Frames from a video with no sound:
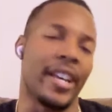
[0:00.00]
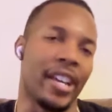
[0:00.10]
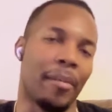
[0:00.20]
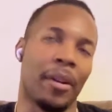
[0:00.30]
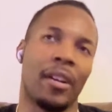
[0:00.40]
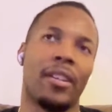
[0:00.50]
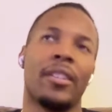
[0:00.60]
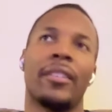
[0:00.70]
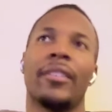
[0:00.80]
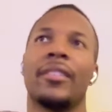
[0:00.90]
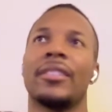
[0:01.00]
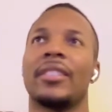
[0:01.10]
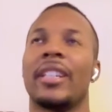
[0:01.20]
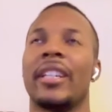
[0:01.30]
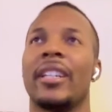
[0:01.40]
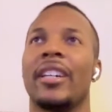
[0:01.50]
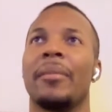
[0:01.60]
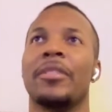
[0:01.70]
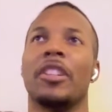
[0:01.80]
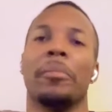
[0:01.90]
Amherst and
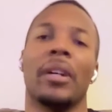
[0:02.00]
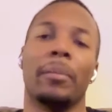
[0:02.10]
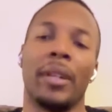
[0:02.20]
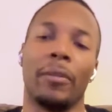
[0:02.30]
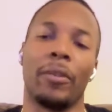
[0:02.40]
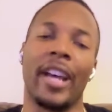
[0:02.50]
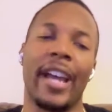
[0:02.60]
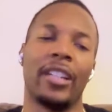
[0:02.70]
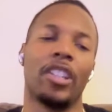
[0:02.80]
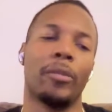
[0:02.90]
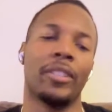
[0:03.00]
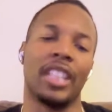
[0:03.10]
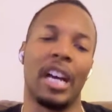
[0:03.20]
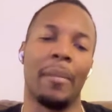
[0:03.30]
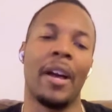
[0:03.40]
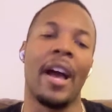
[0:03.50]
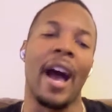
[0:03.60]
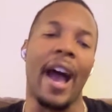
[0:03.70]
but what I had to do was I